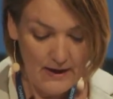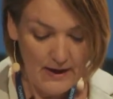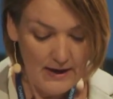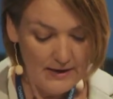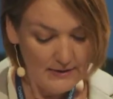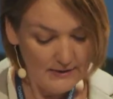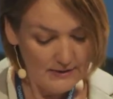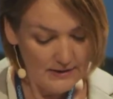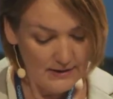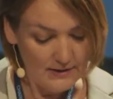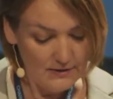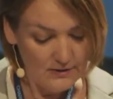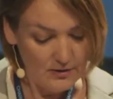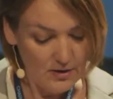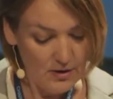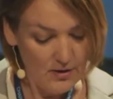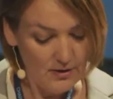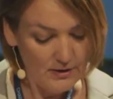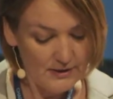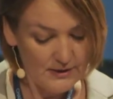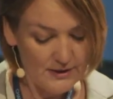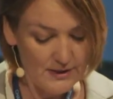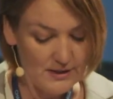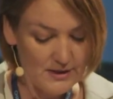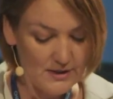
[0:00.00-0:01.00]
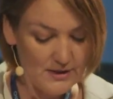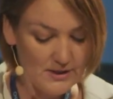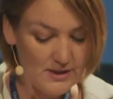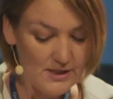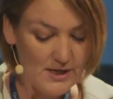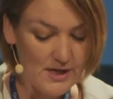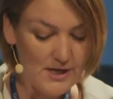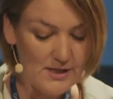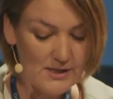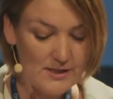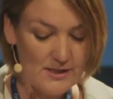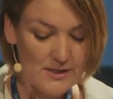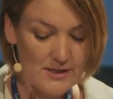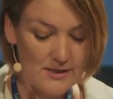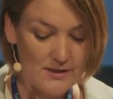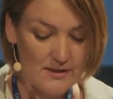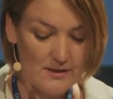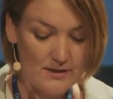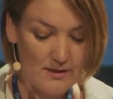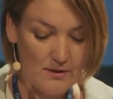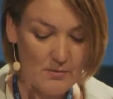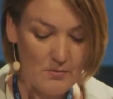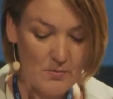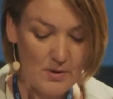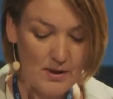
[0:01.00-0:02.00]
and technology is
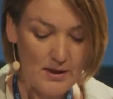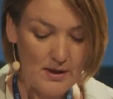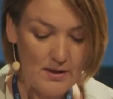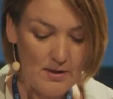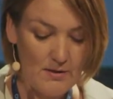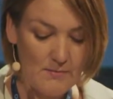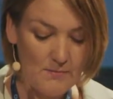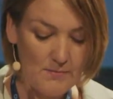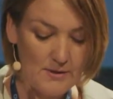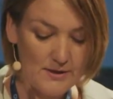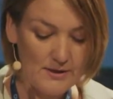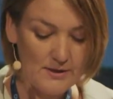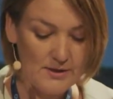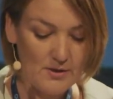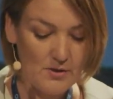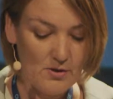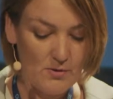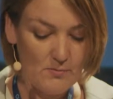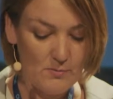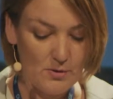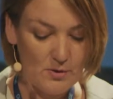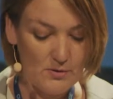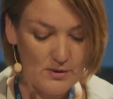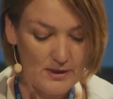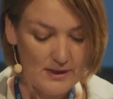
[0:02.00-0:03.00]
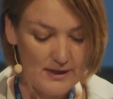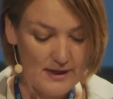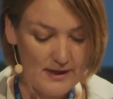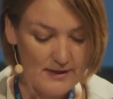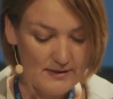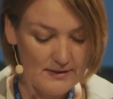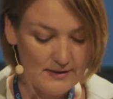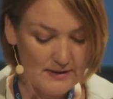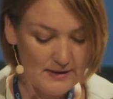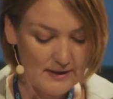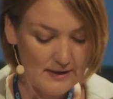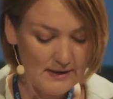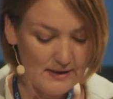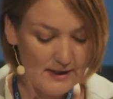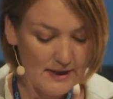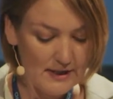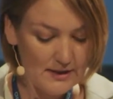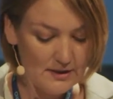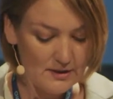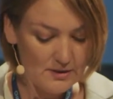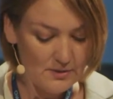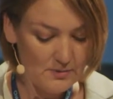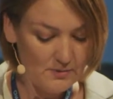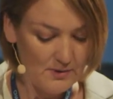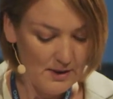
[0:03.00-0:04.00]
changing the way companies communicate and
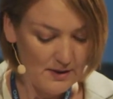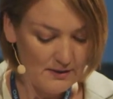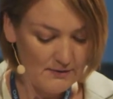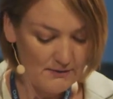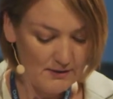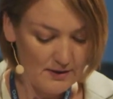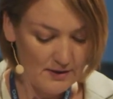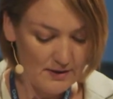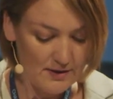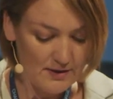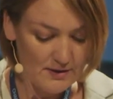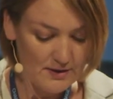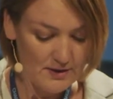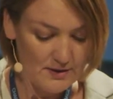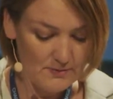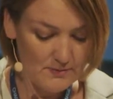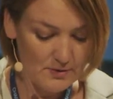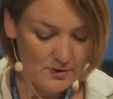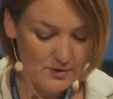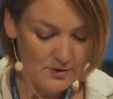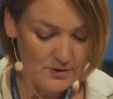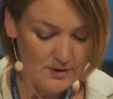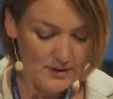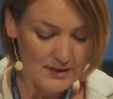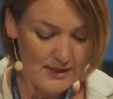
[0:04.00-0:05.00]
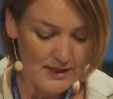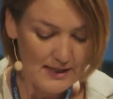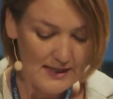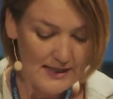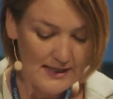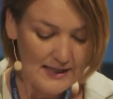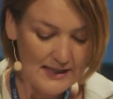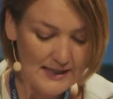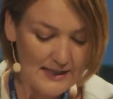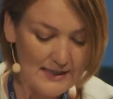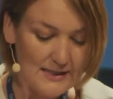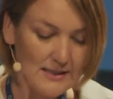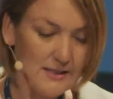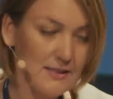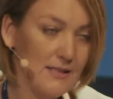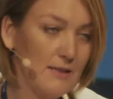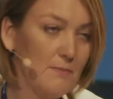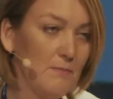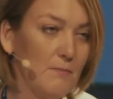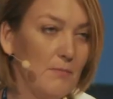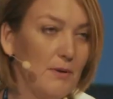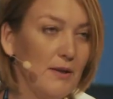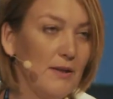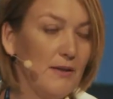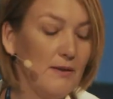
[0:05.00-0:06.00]
interact with customers. It is
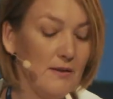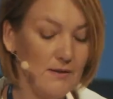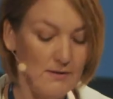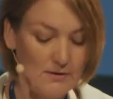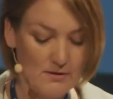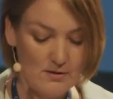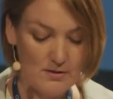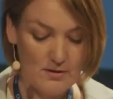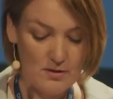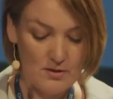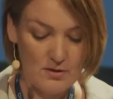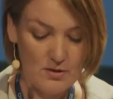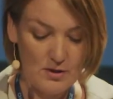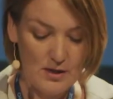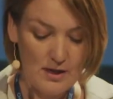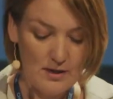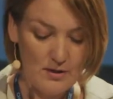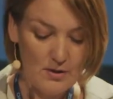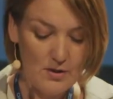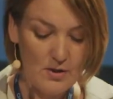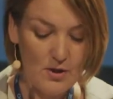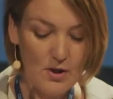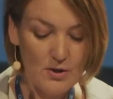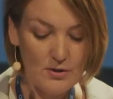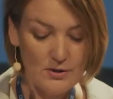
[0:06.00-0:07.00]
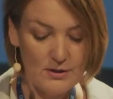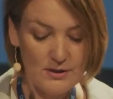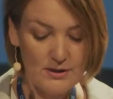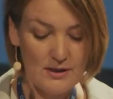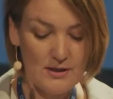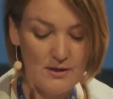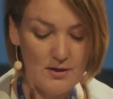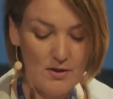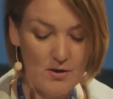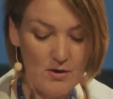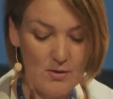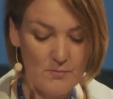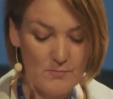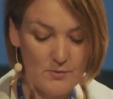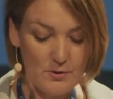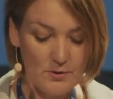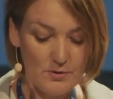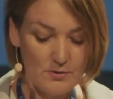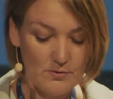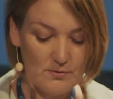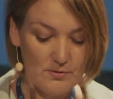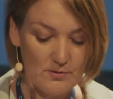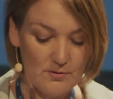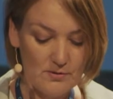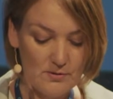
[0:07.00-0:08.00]
simply not an
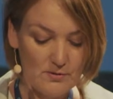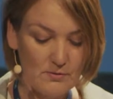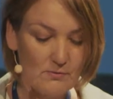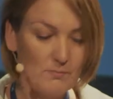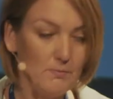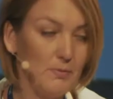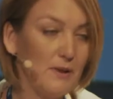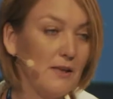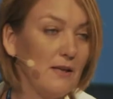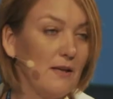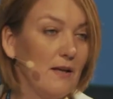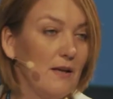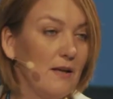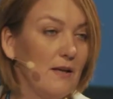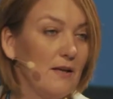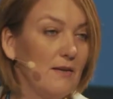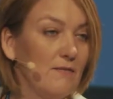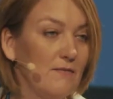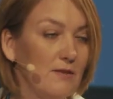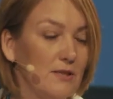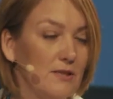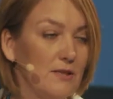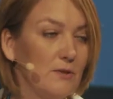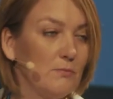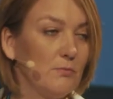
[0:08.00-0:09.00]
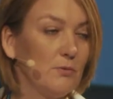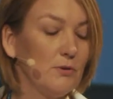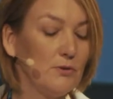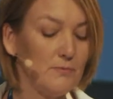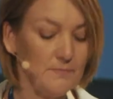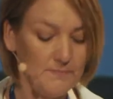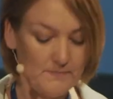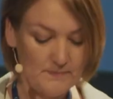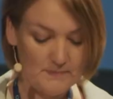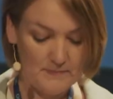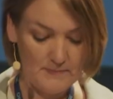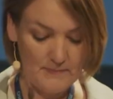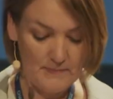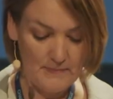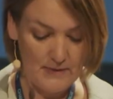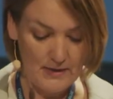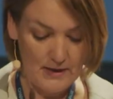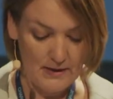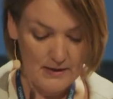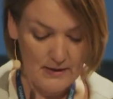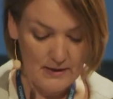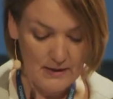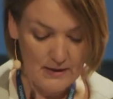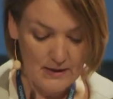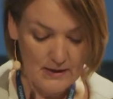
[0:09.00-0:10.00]
option to be invisible
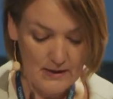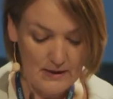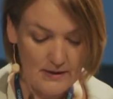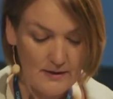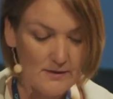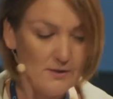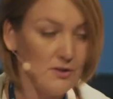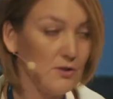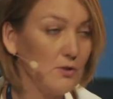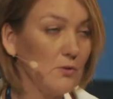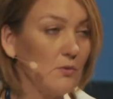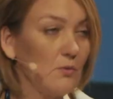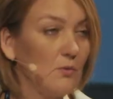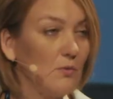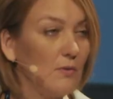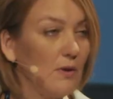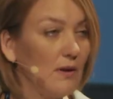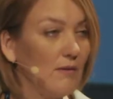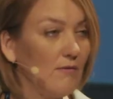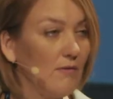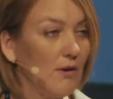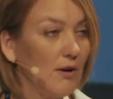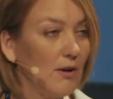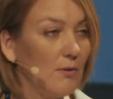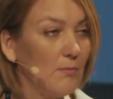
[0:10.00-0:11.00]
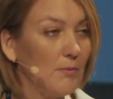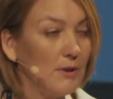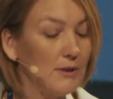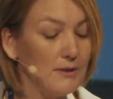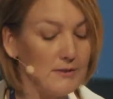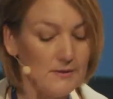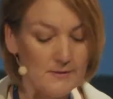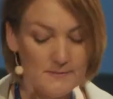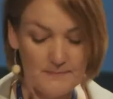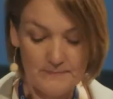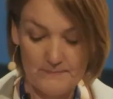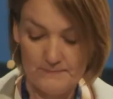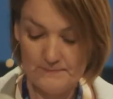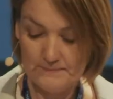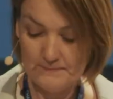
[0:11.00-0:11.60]
in this new environment.